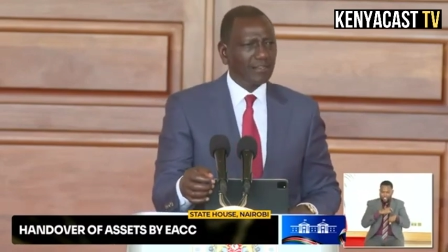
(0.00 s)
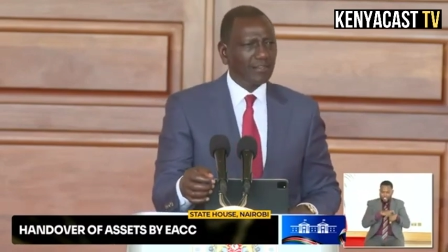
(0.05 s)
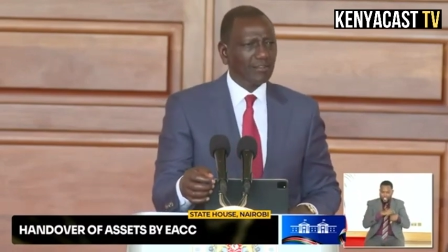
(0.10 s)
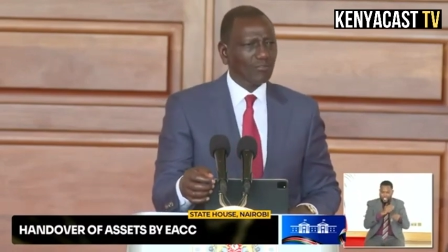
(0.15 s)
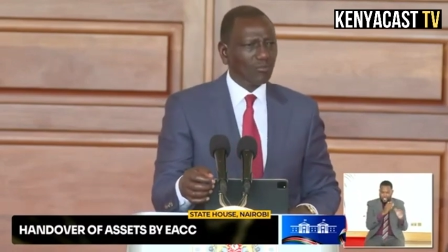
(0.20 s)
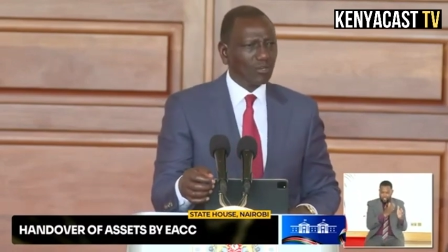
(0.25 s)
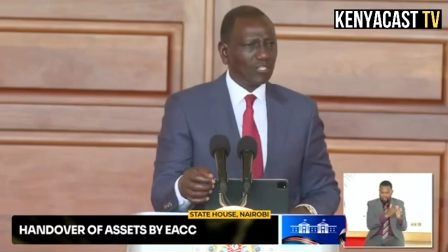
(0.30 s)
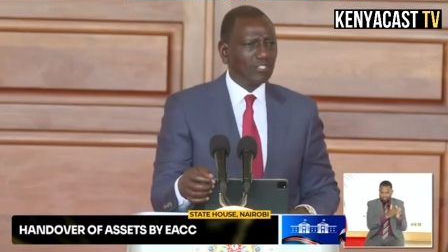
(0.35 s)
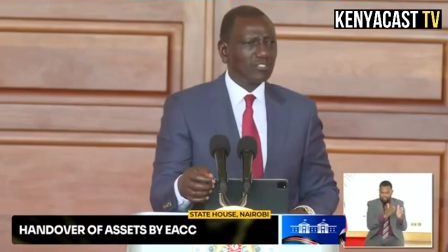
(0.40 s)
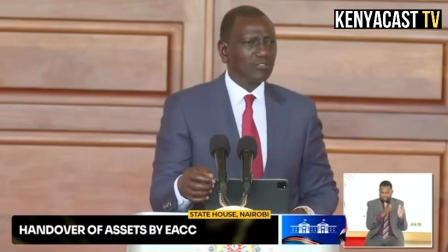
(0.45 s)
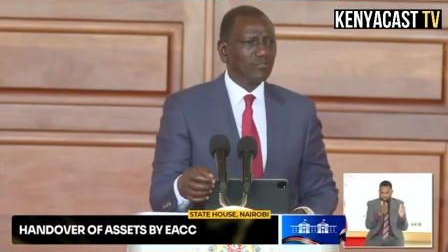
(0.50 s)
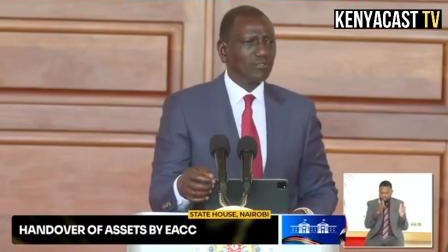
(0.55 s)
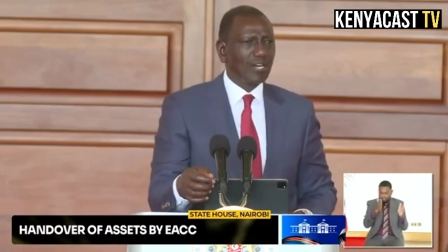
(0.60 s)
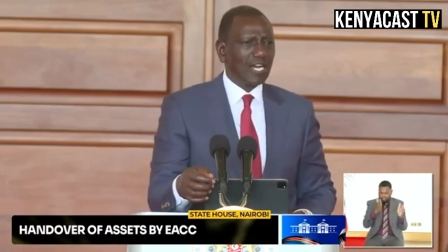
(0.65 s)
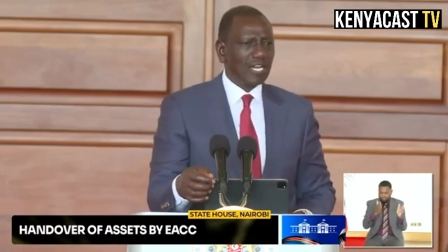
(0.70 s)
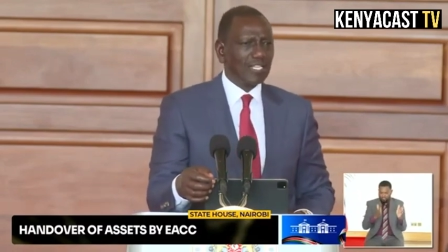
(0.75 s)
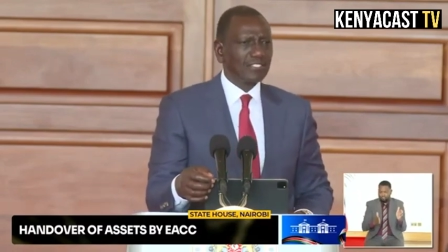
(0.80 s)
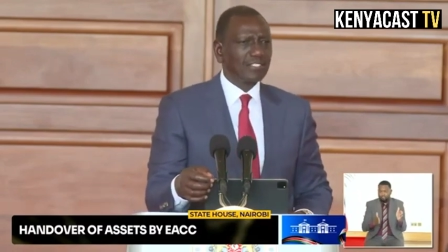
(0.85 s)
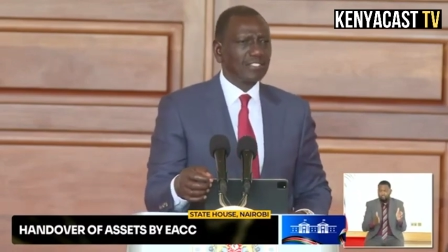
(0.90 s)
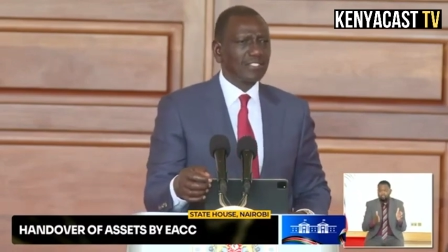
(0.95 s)
want to
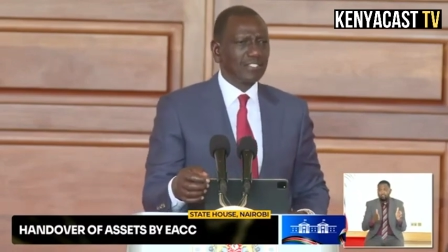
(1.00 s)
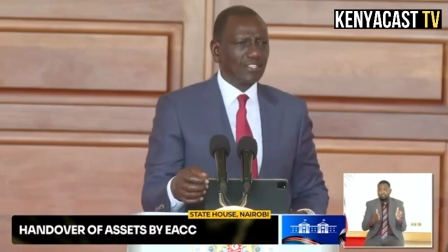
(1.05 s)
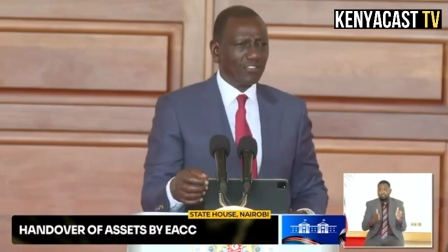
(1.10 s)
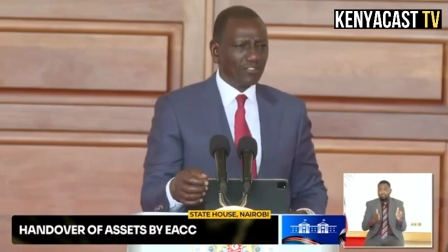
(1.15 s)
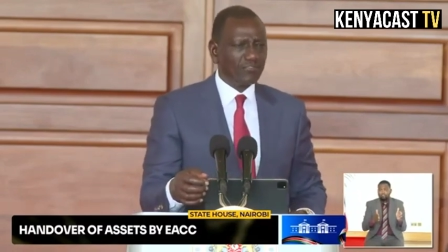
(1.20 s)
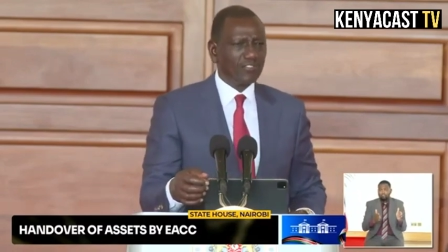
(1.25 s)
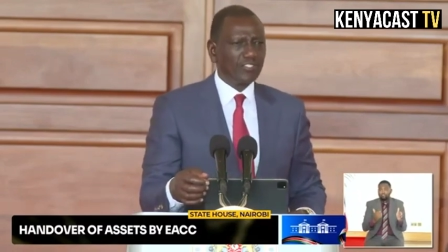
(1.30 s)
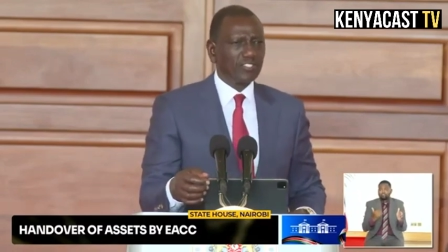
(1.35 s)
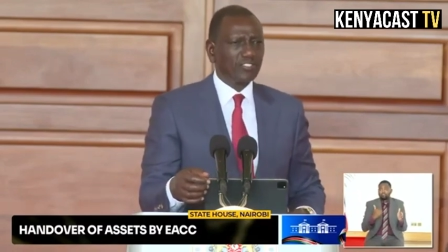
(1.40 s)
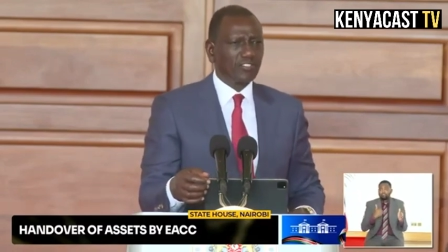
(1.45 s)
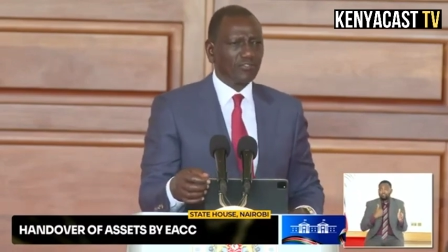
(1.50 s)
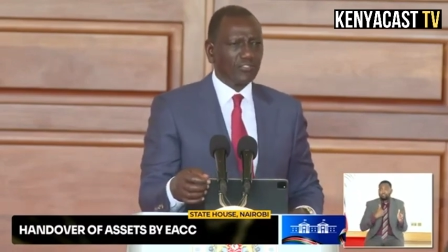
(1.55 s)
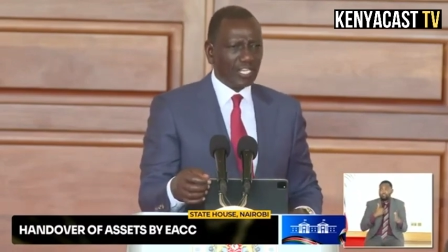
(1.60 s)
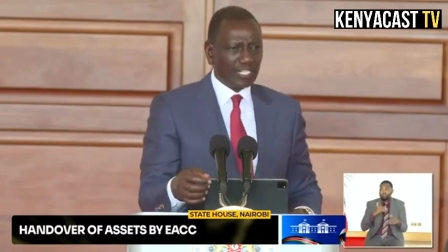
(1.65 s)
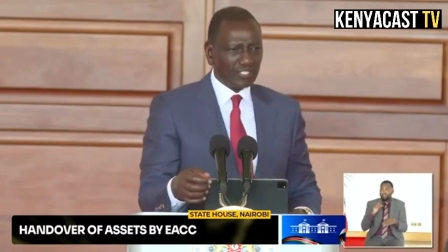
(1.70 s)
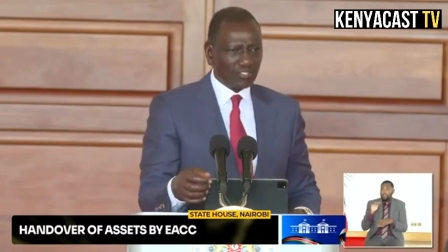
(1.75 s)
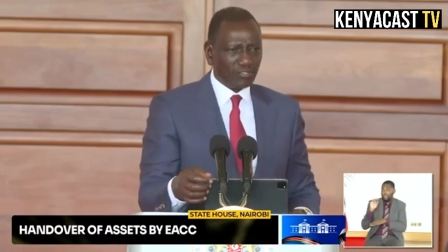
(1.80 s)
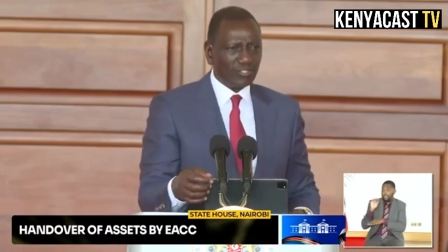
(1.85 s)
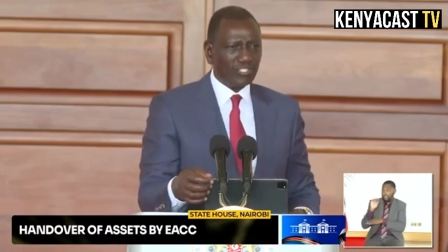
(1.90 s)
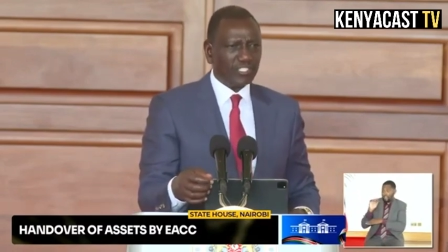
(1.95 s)
ask the Office of the
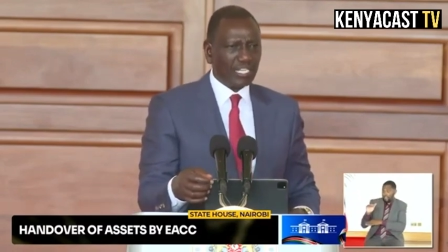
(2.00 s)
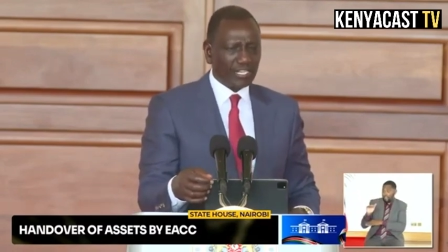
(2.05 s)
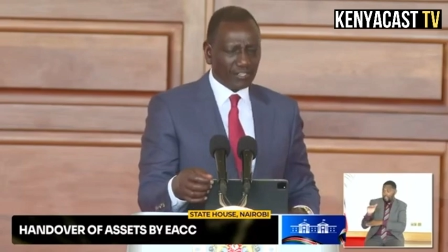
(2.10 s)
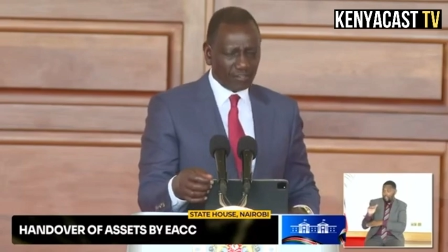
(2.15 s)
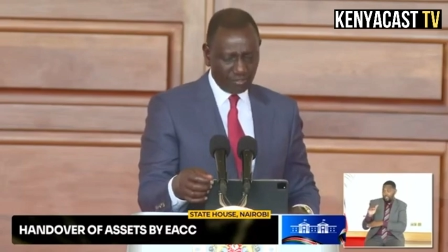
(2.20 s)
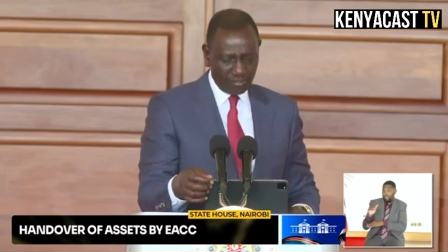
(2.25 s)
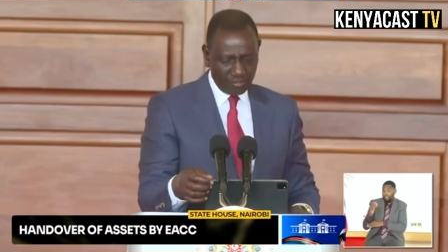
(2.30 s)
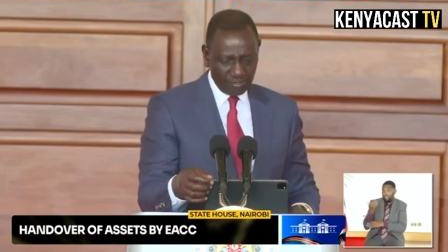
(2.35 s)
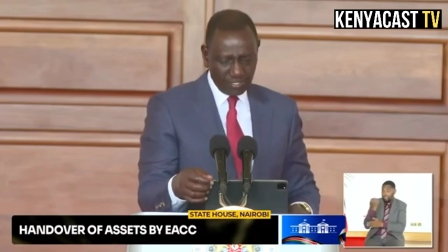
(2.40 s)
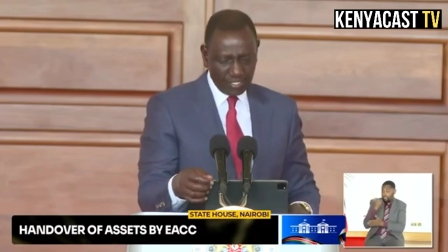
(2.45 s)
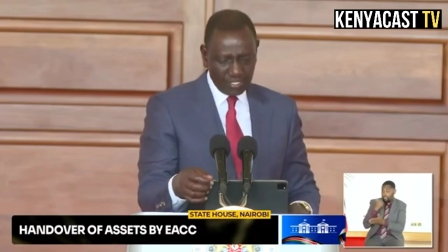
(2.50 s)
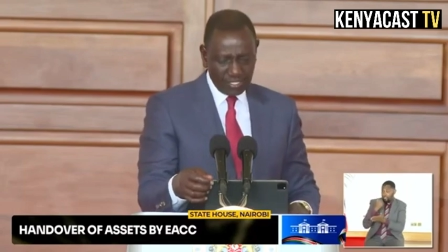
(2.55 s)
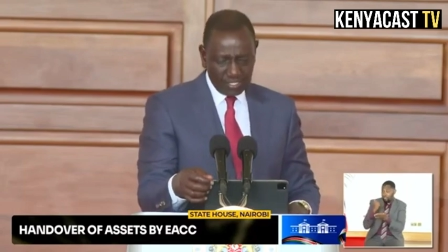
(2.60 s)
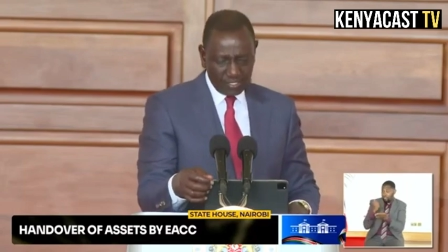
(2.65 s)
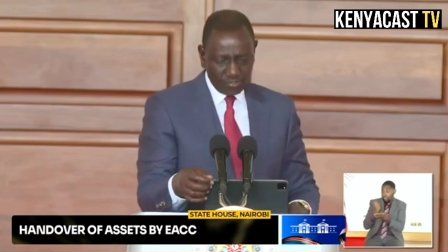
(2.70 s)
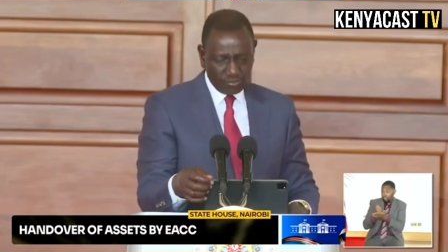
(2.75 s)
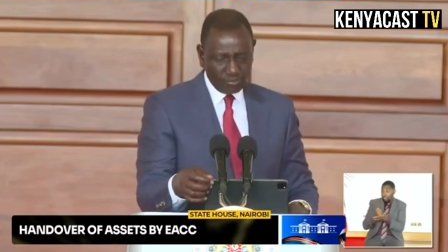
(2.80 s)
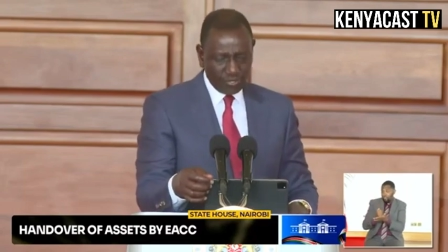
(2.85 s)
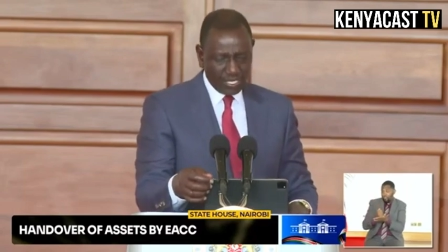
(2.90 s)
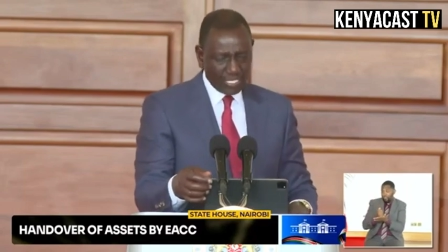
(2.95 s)
Attorney General
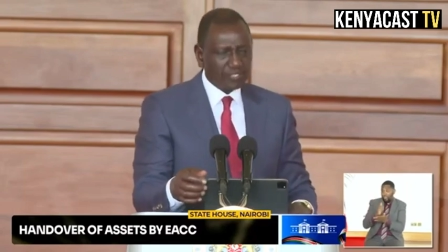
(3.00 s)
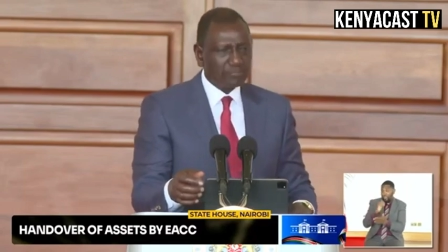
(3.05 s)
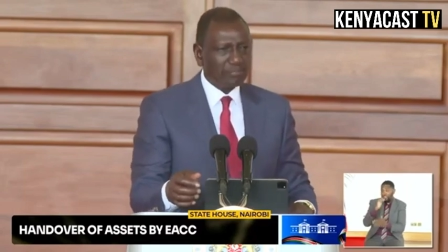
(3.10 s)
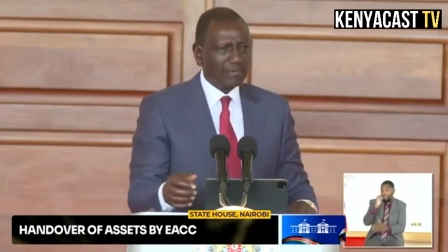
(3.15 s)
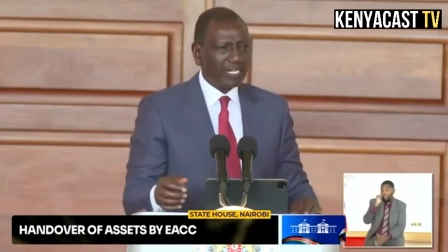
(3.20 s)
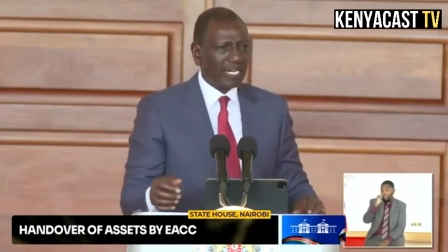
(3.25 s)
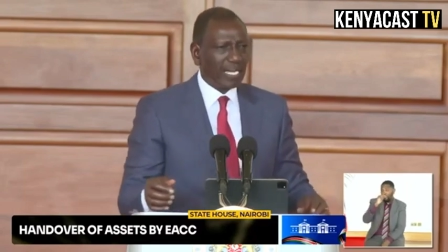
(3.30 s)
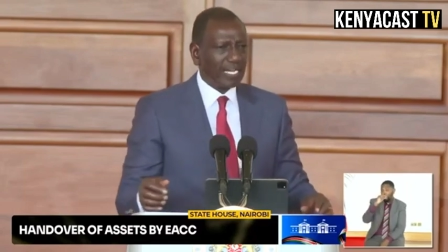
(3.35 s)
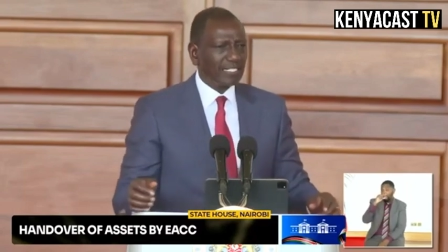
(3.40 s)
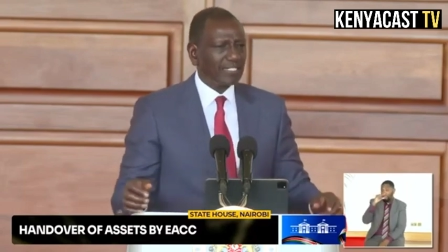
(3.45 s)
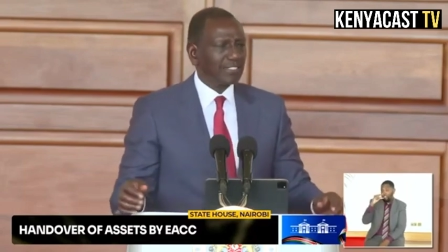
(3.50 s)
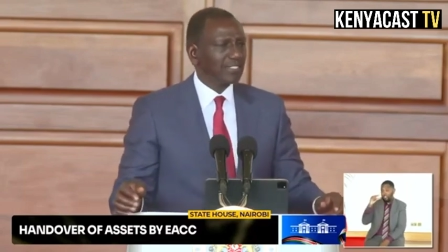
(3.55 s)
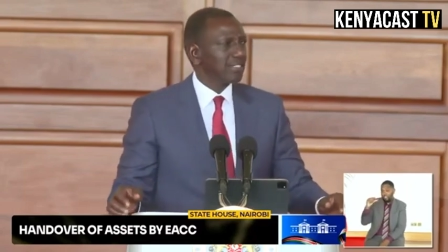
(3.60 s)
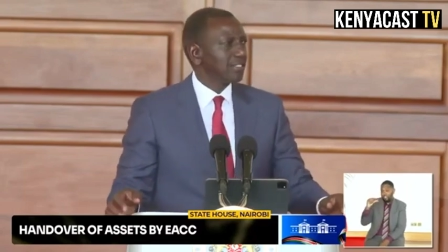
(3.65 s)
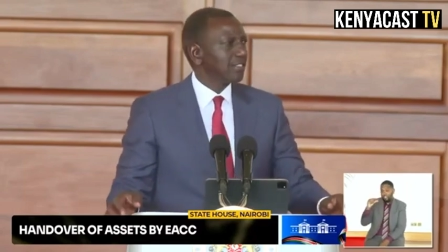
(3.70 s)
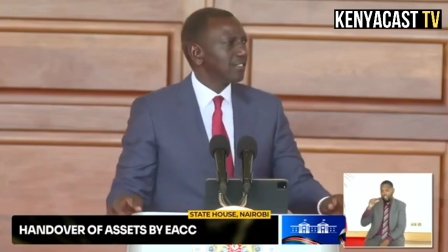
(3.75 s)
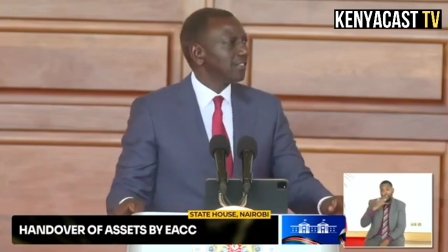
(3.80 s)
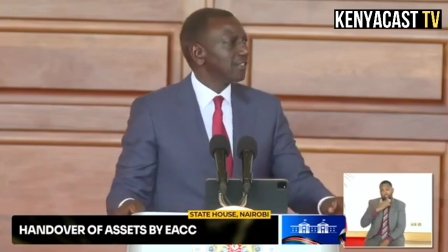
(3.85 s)
to expedite